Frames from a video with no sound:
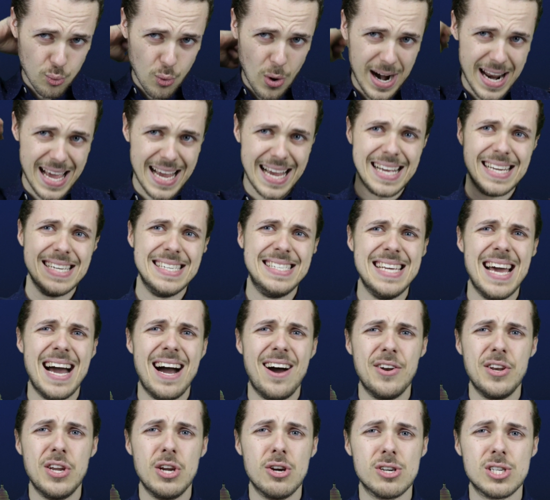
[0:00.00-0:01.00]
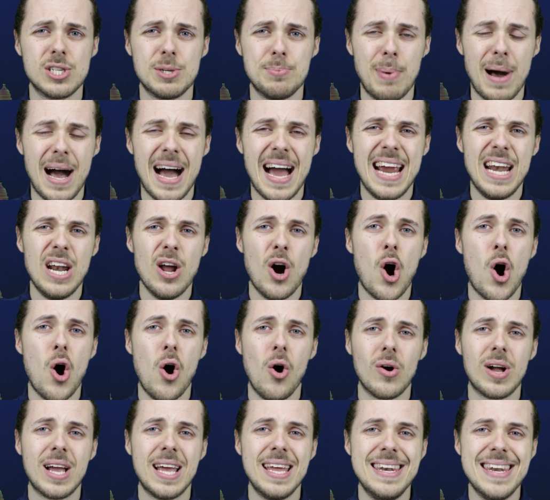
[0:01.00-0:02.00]
running down your spine,
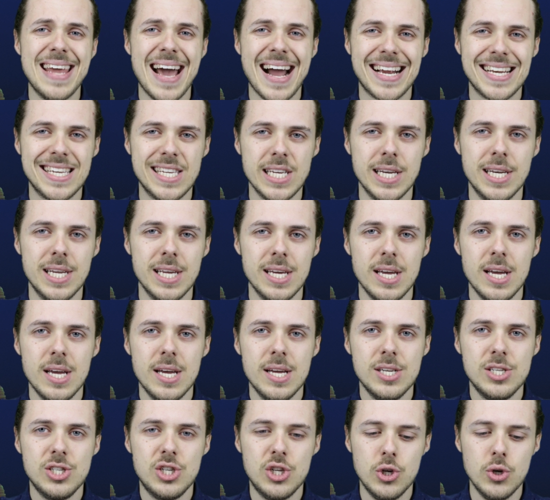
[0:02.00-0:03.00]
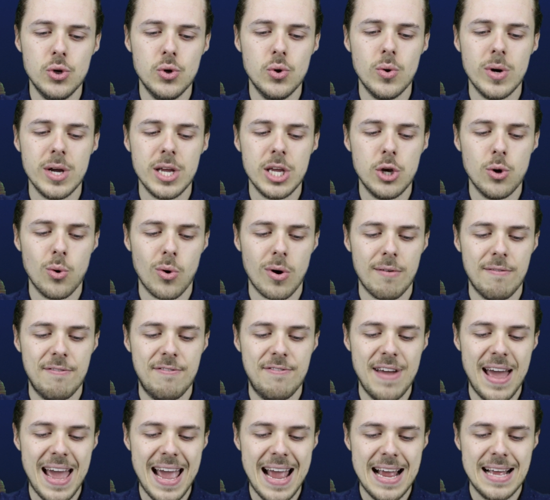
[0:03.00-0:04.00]
all connected to your
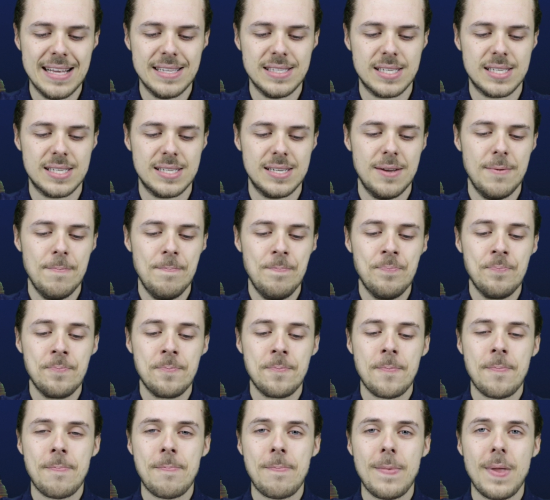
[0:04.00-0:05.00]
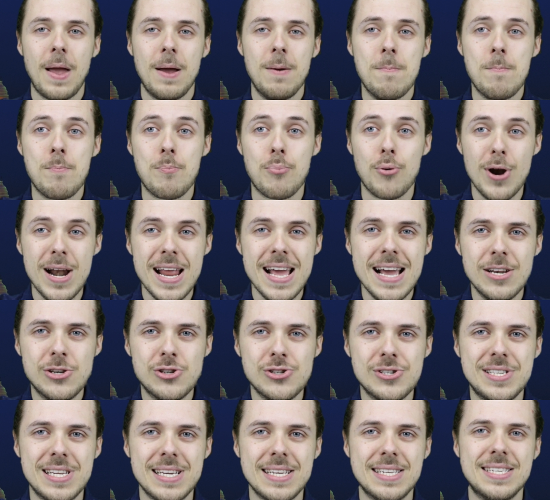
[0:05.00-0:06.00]
veins. Pretty
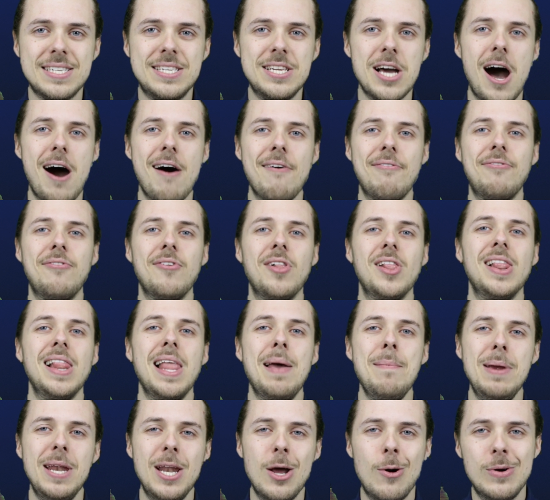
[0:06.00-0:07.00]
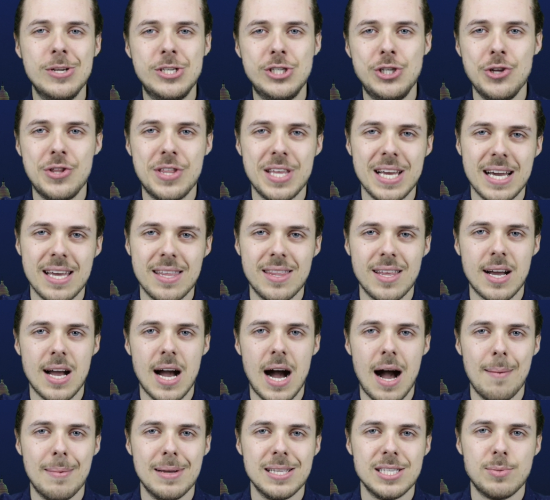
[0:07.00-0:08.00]
interesting stuff. Let me know what you think in the
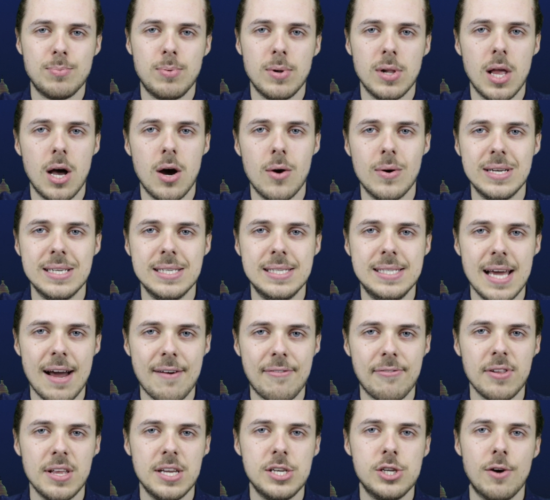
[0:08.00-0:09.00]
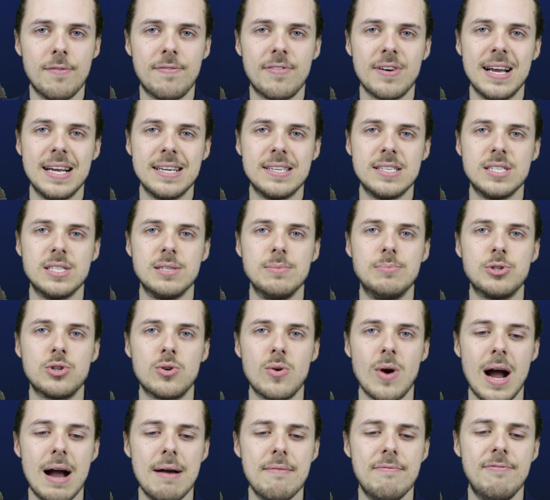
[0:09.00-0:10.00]
comments below, and definitely don't forget to
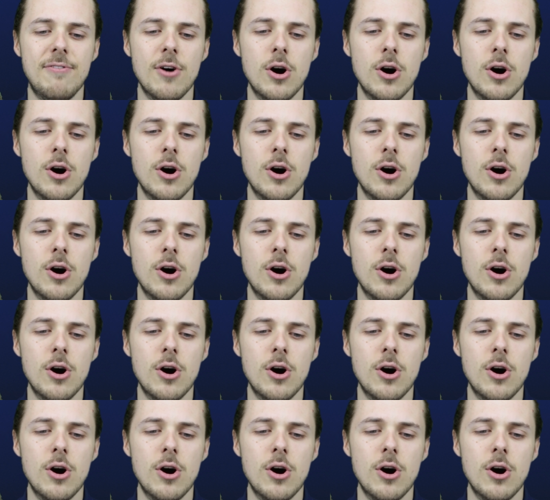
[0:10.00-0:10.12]
subscribe,